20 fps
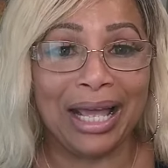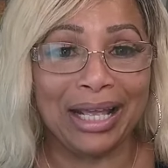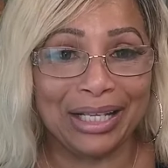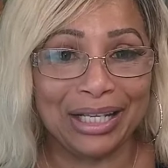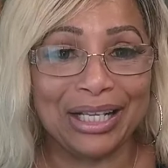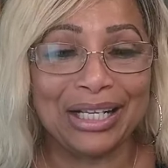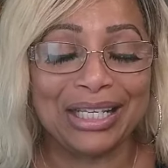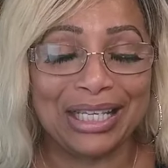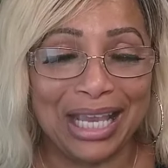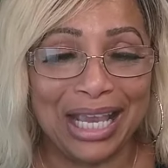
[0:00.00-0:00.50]

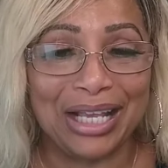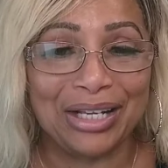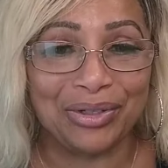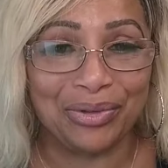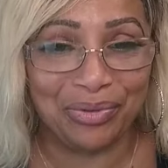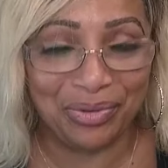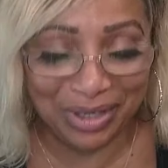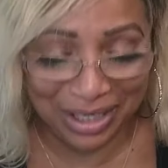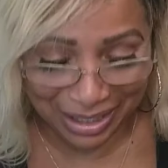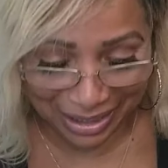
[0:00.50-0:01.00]
yes,
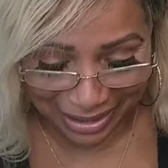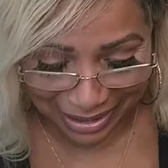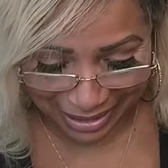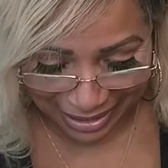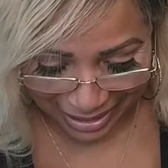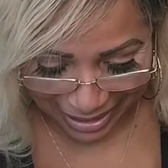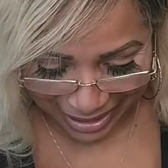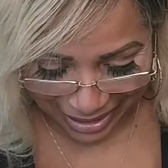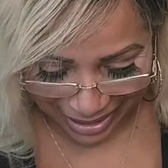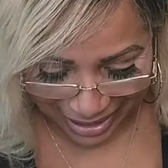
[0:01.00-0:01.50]
rich.
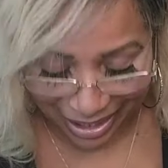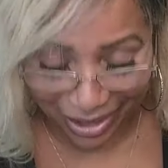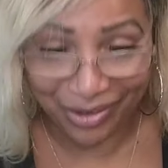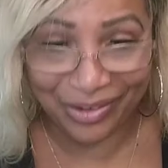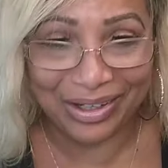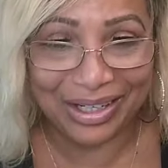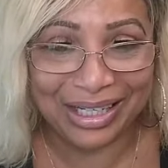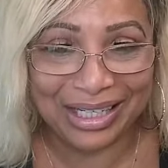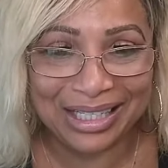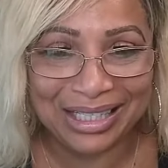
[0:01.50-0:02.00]
rich. Oh,
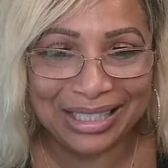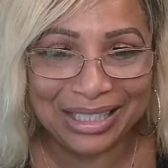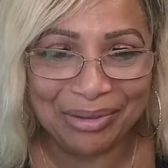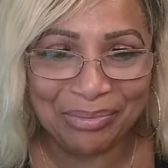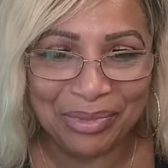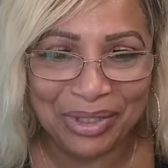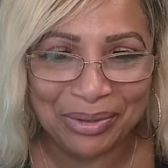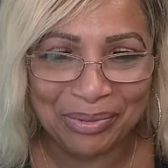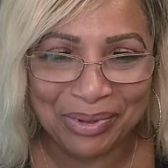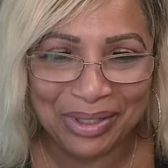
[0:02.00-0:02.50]
it is. It
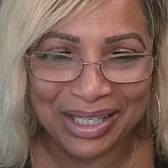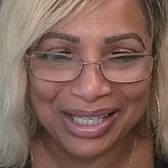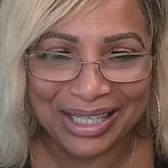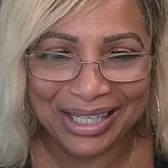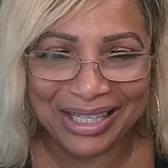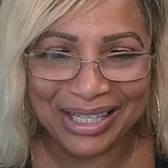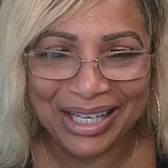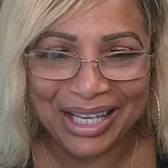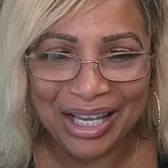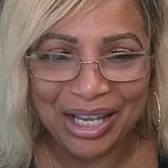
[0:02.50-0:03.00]
must be
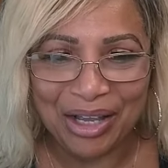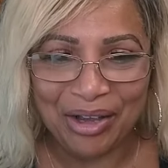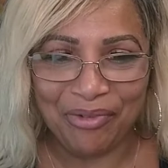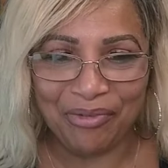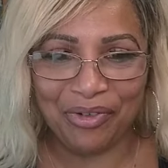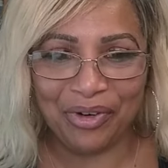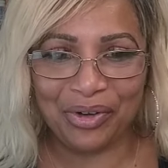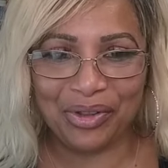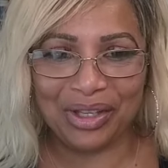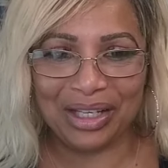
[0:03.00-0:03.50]

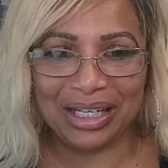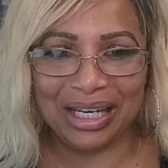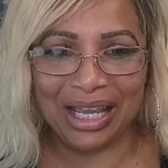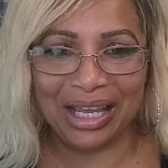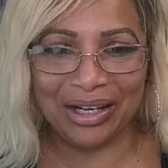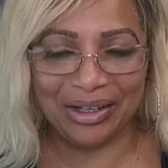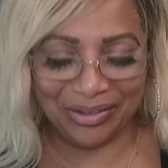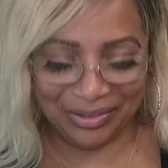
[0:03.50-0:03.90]
further down.